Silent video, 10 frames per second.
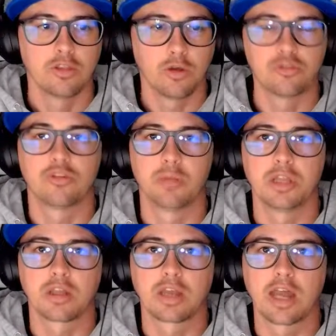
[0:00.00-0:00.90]
those should
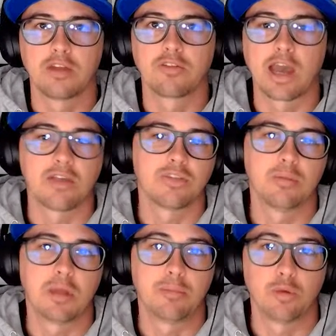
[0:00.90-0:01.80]
be the kind of guys
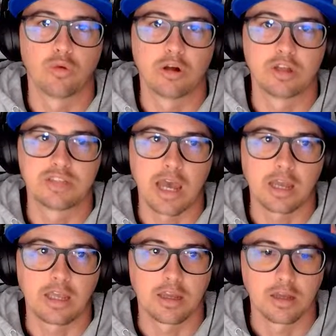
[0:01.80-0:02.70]
that maybe we're
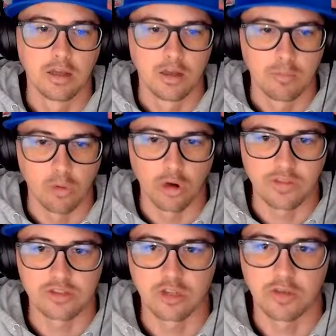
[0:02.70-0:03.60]
attacking more
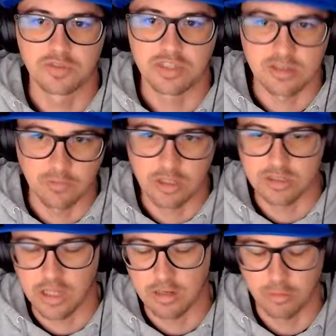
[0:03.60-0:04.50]
in this offseason if we
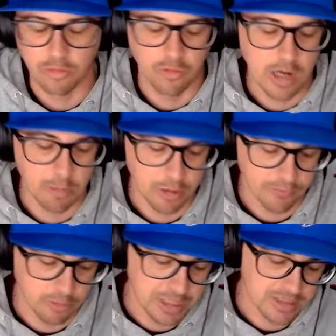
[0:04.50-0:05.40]
decide to move around.
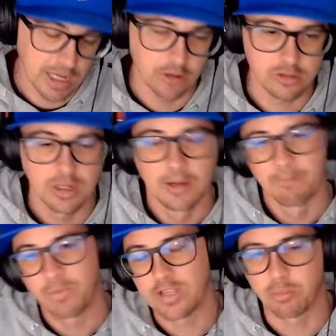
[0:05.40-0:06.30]
But for me, Sanders,
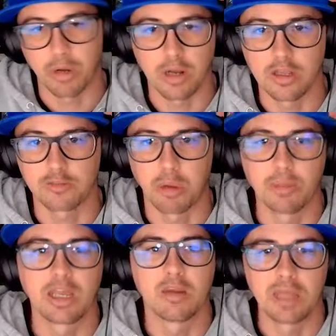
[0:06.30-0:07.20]
it's
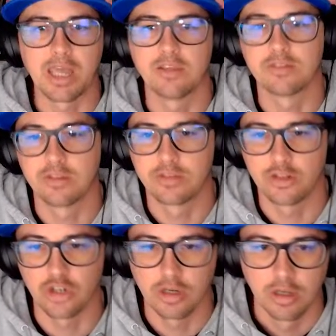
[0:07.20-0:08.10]
probably going to be his
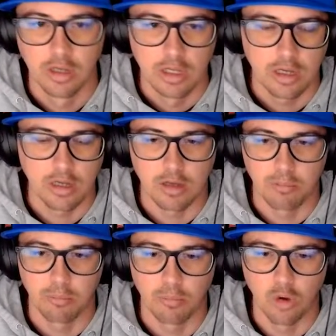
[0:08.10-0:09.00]
decision,
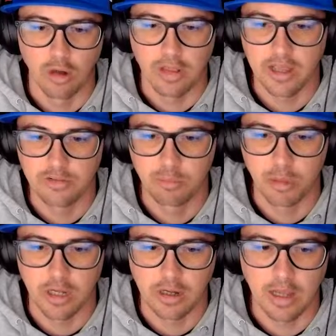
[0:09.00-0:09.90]
more or less.
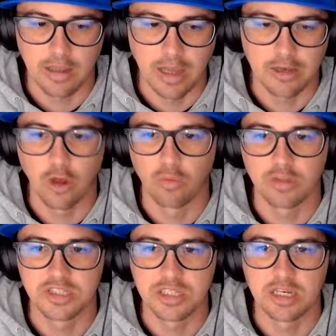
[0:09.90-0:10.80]
But I don't
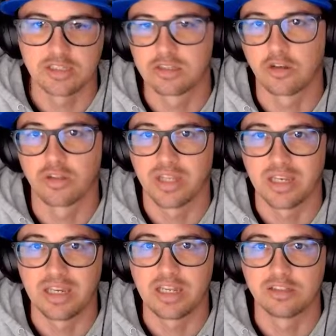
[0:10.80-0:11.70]
really see necessarily
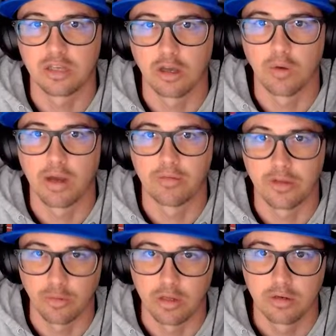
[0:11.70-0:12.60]
the need to go out and
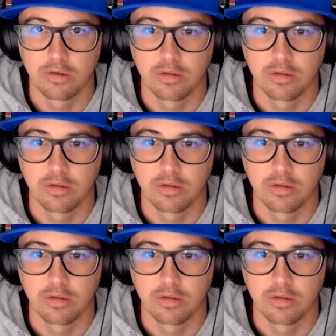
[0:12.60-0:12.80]
do it.